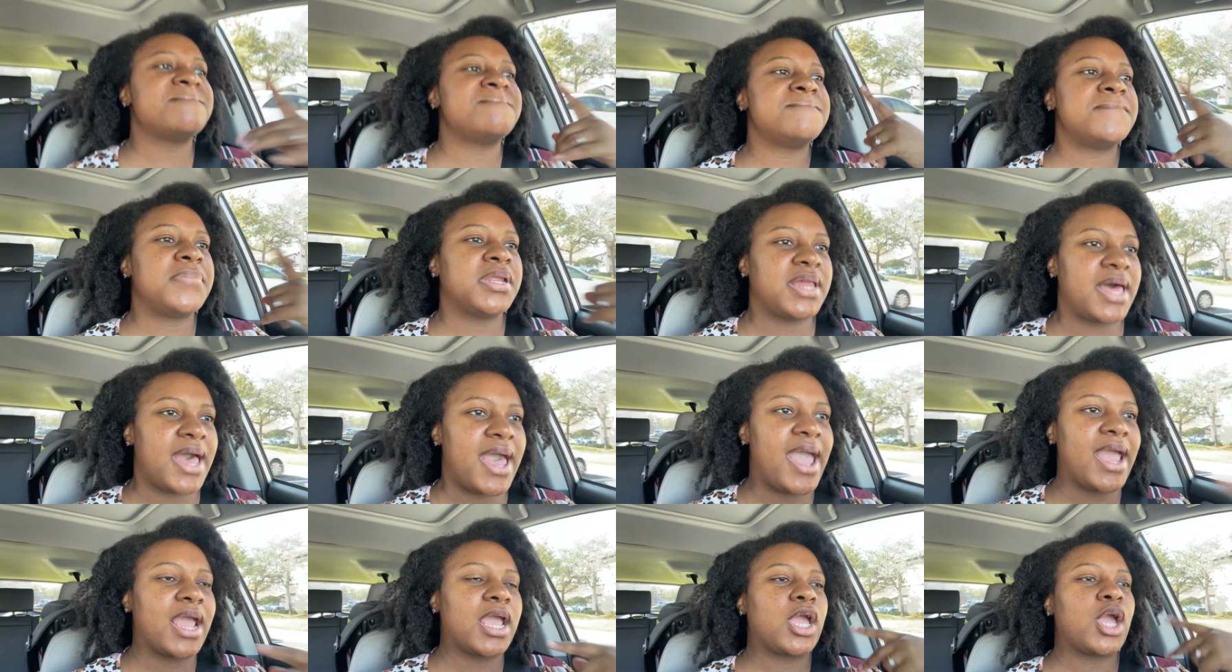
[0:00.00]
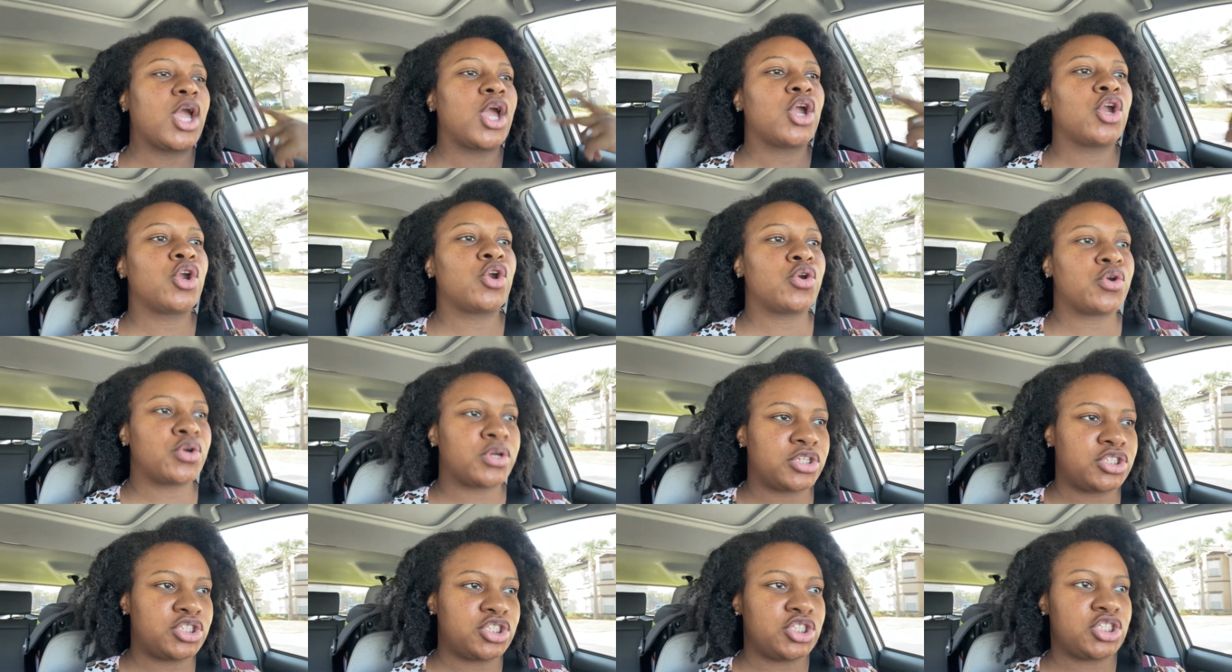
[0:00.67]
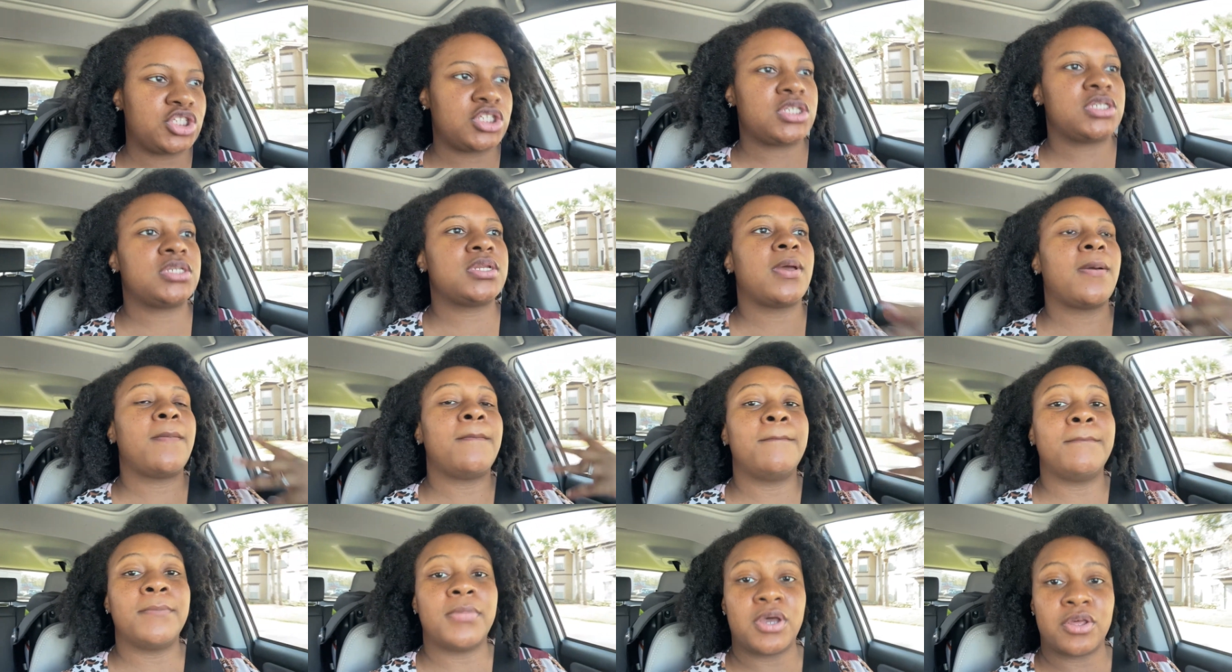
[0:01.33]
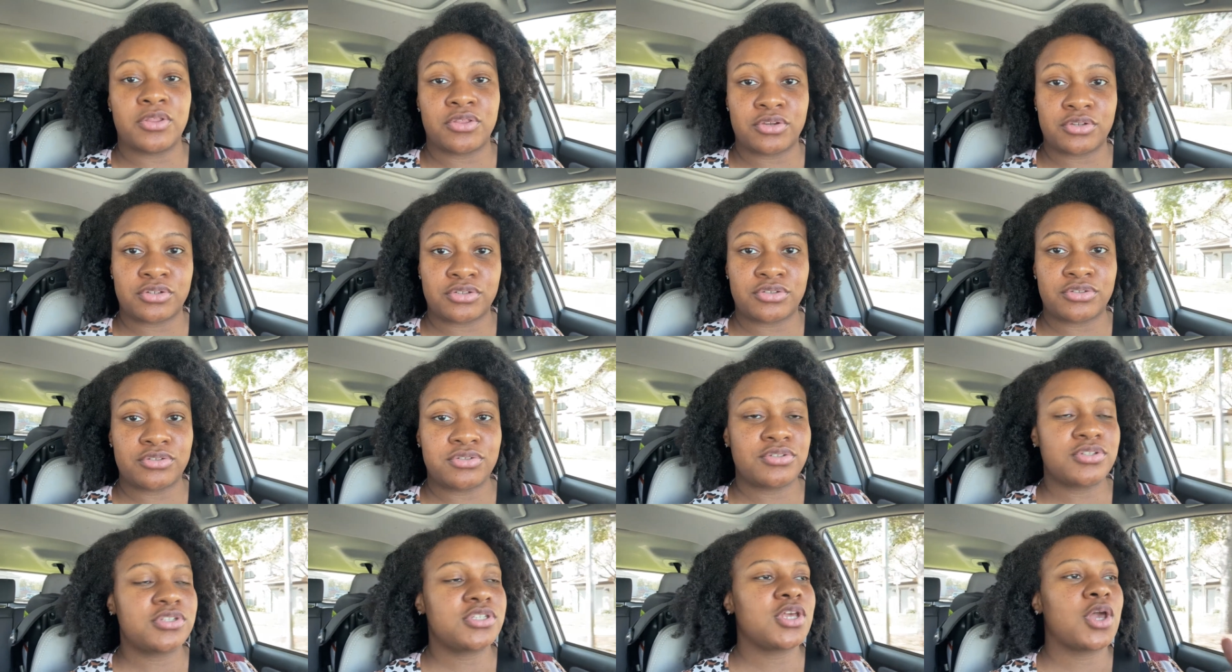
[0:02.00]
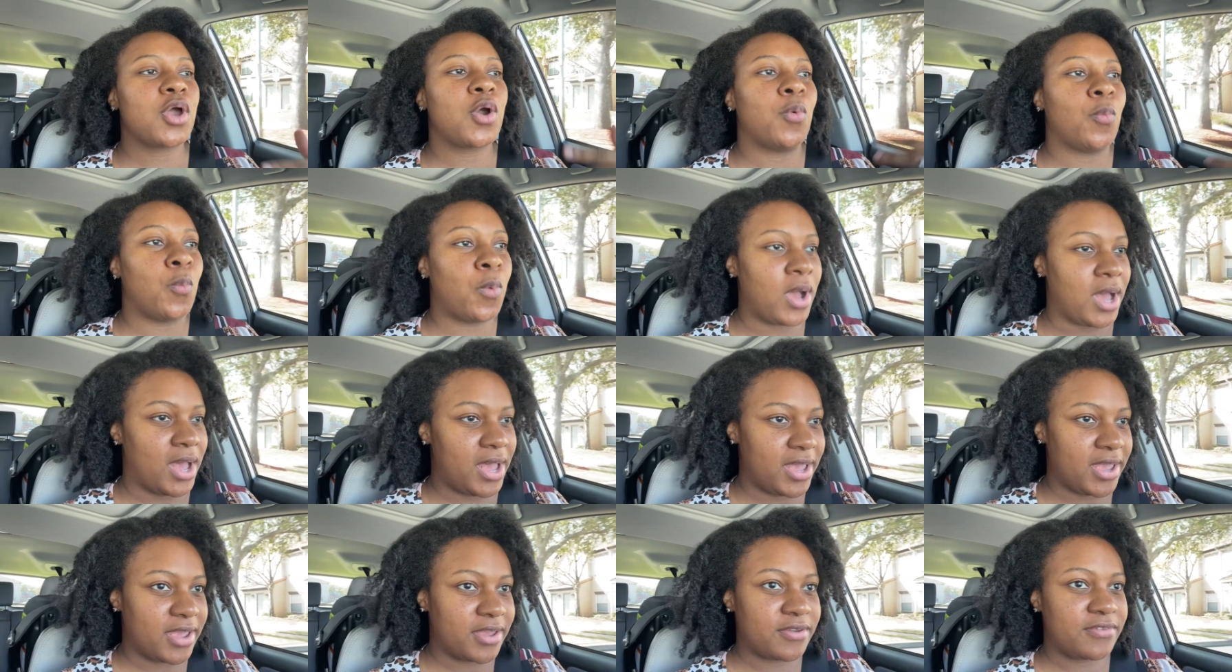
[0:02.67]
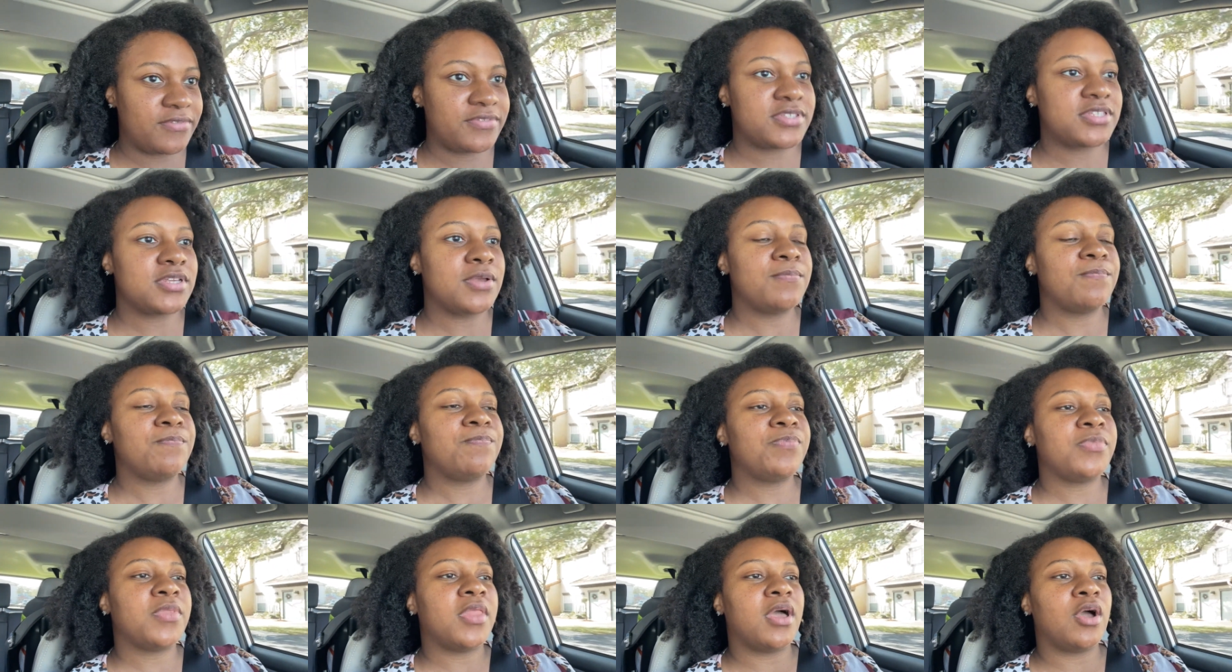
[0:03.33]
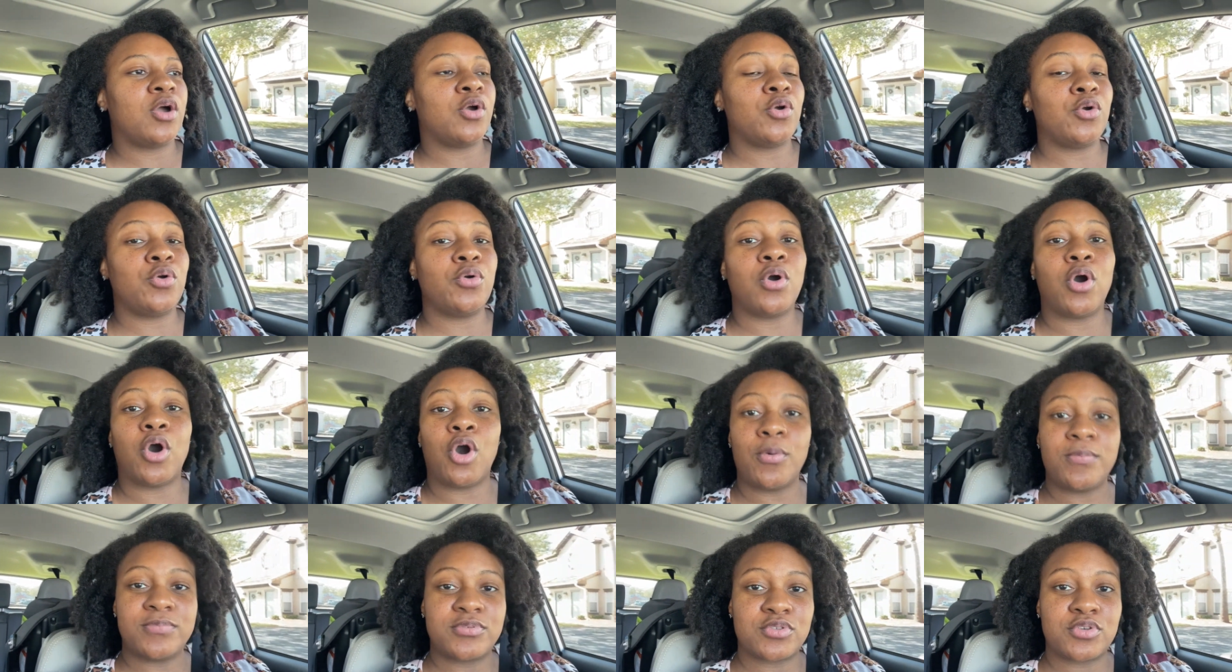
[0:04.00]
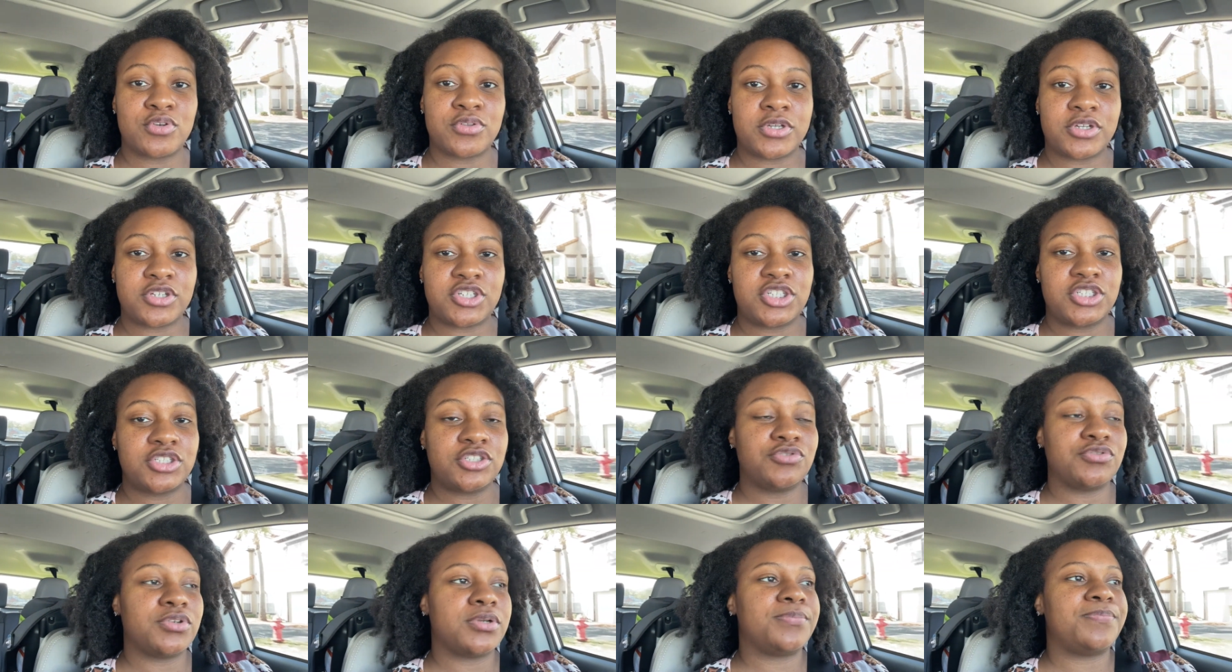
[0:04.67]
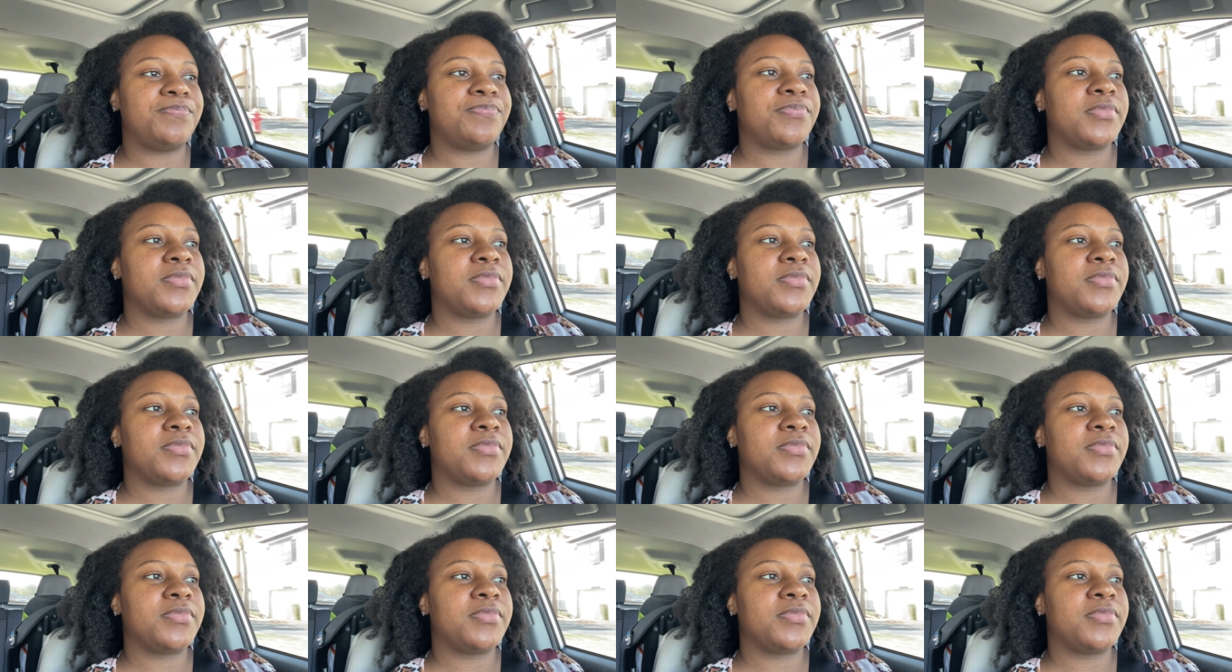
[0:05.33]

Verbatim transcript: Black Christian mothers, wives, who homeschool their children.